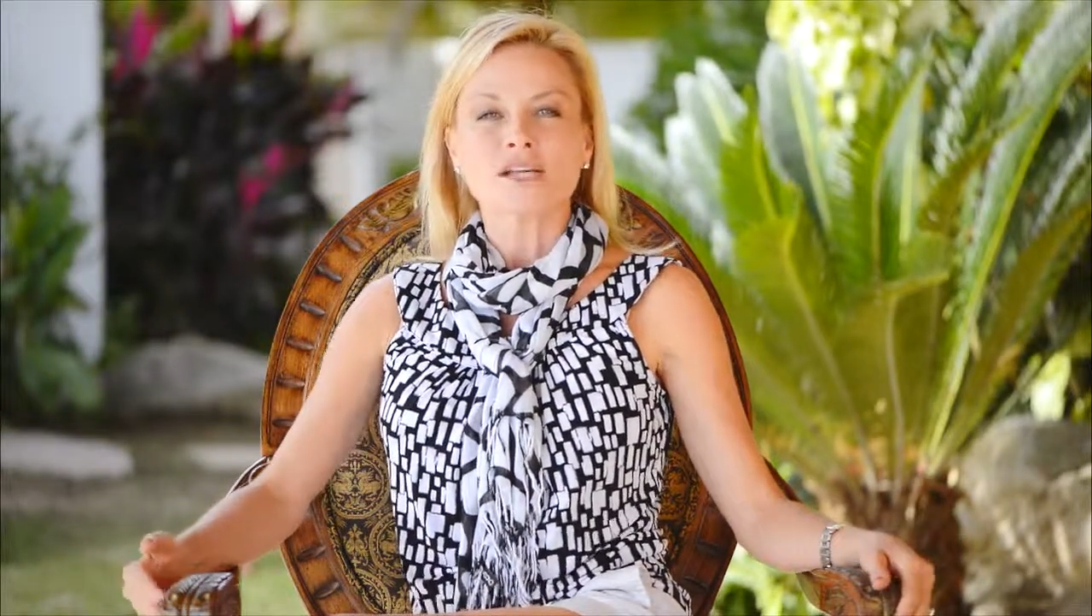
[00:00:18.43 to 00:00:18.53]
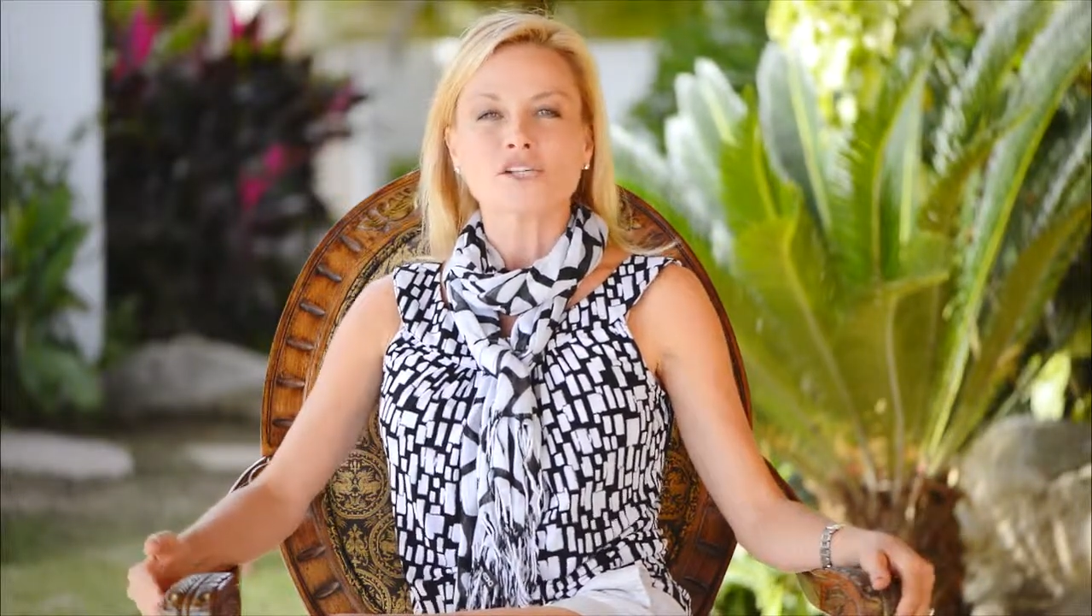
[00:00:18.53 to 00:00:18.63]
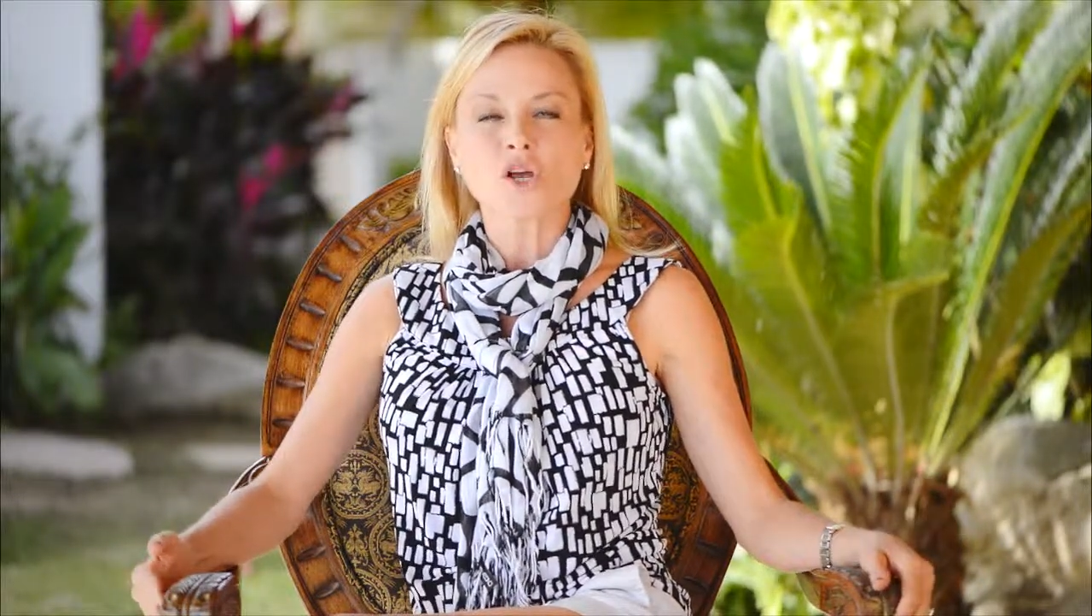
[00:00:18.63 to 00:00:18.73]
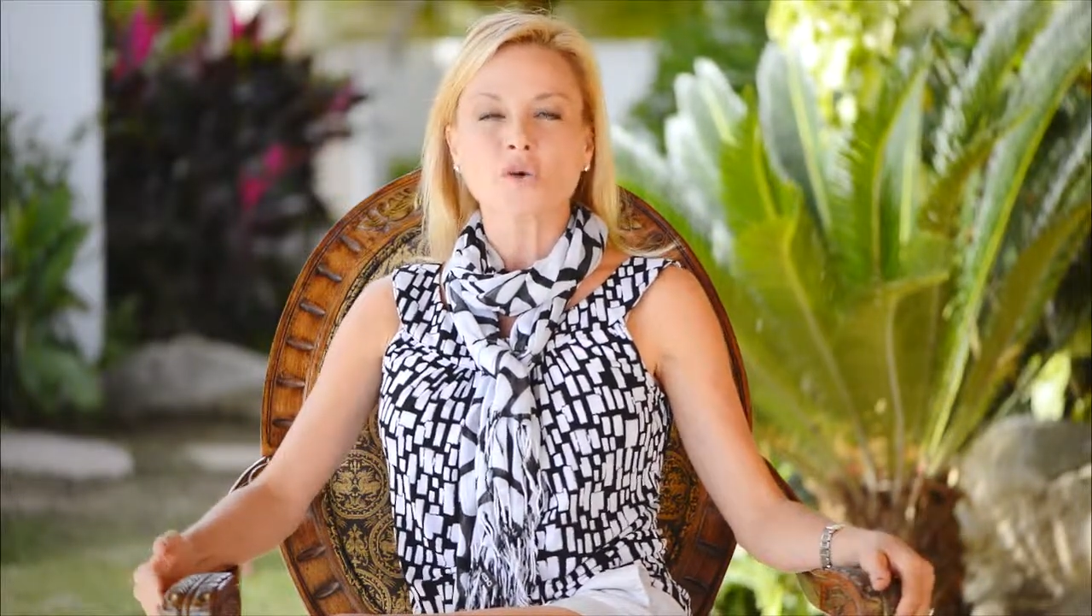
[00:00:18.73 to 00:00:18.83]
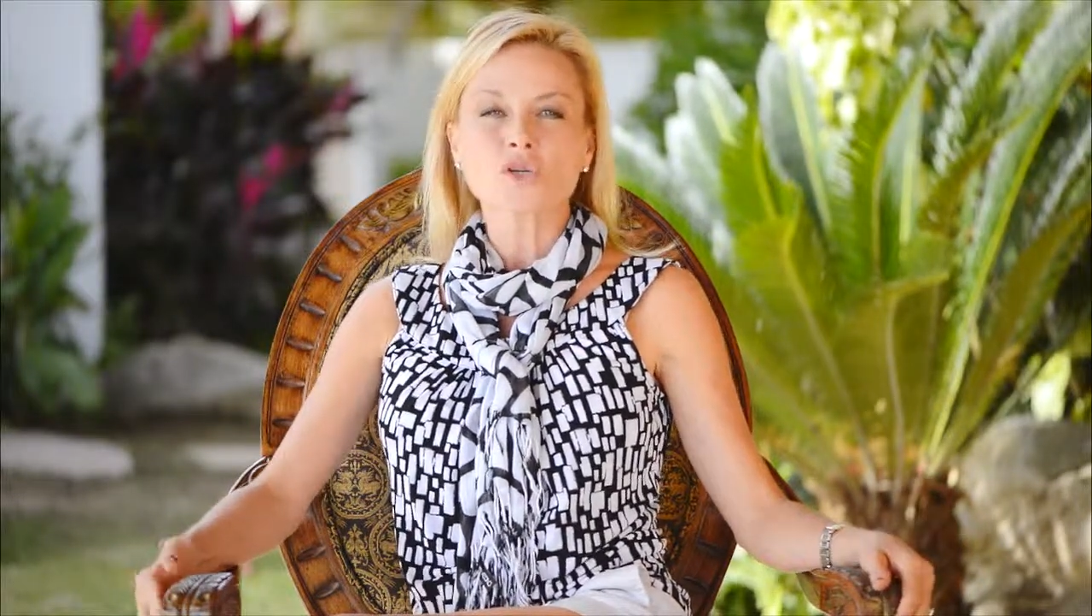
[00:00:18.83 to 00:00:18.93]

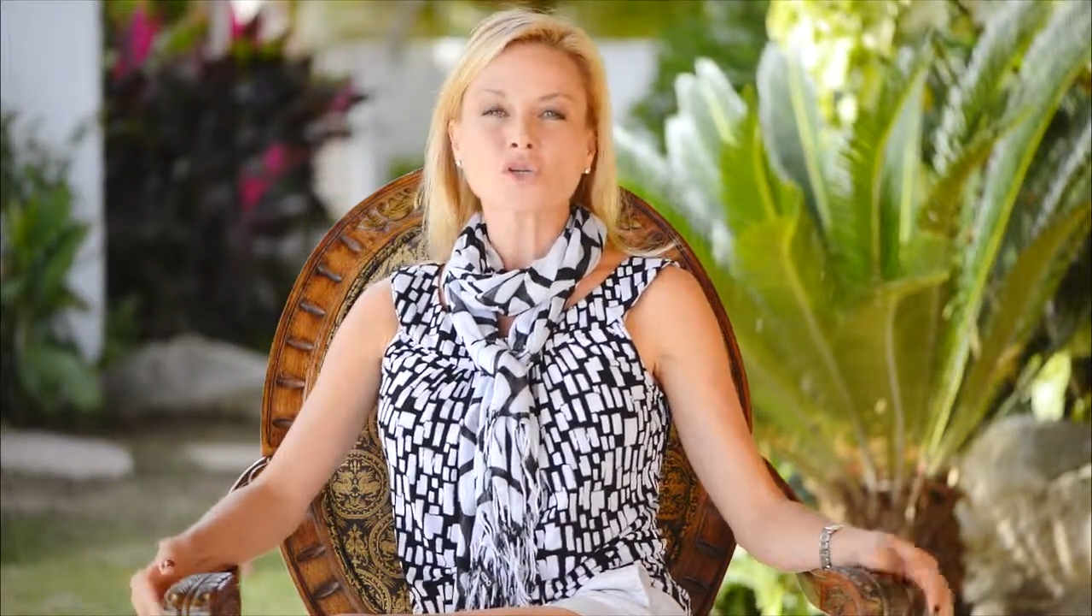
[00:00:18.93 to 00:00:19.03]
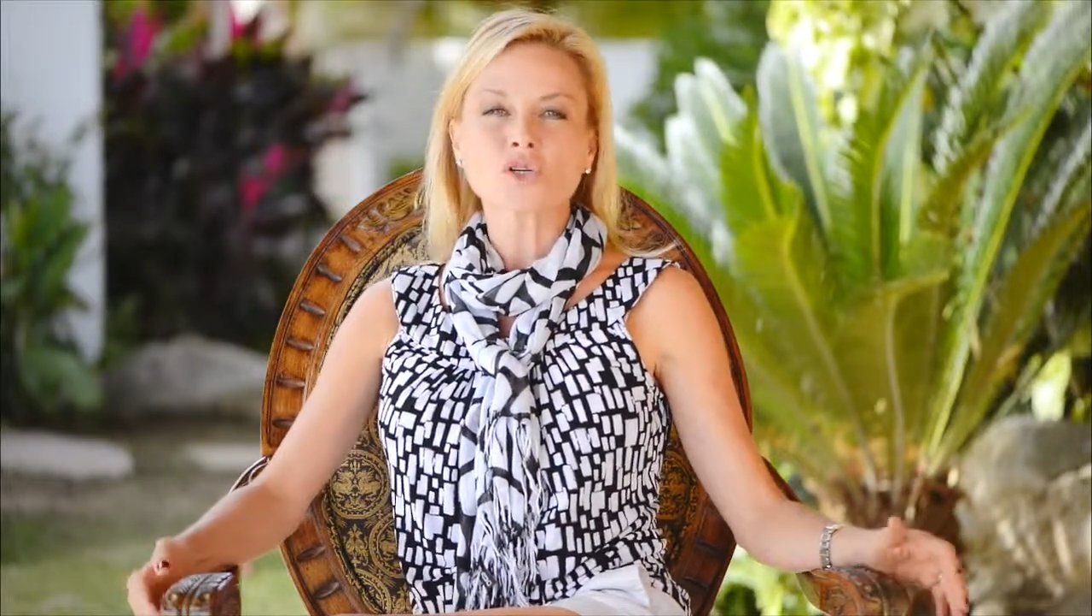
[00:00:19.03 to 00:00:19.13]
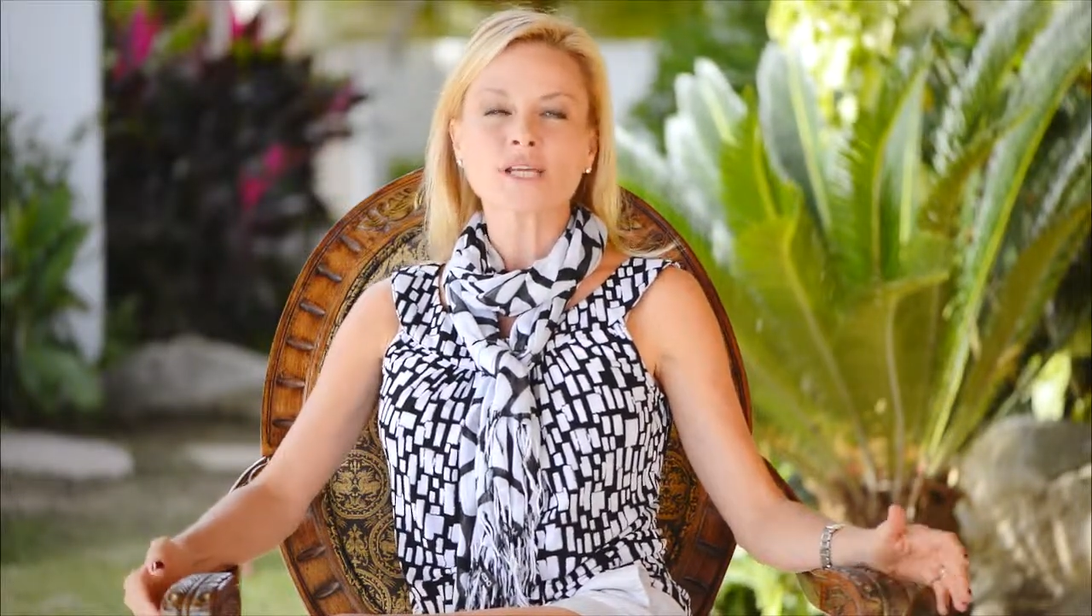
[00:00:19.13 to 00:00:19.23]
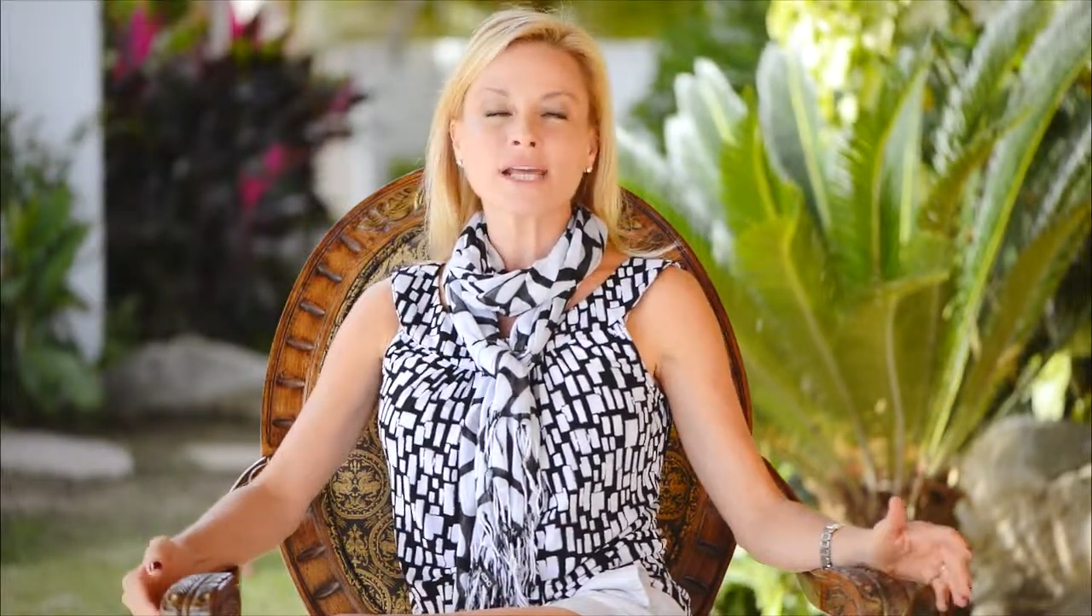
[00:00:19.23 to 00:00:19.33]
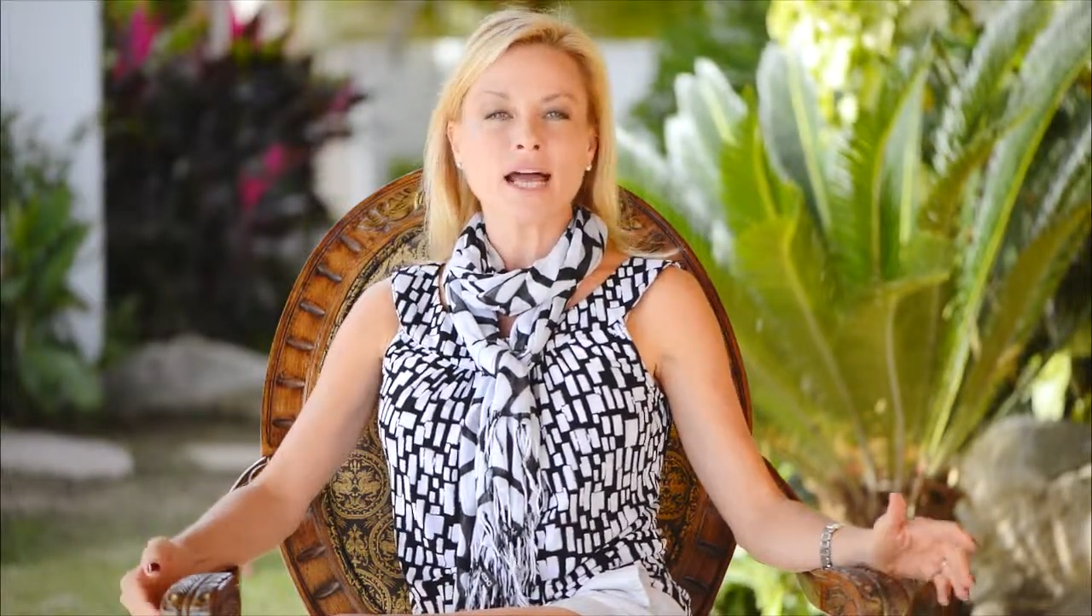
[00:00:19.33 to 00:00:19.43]
so usually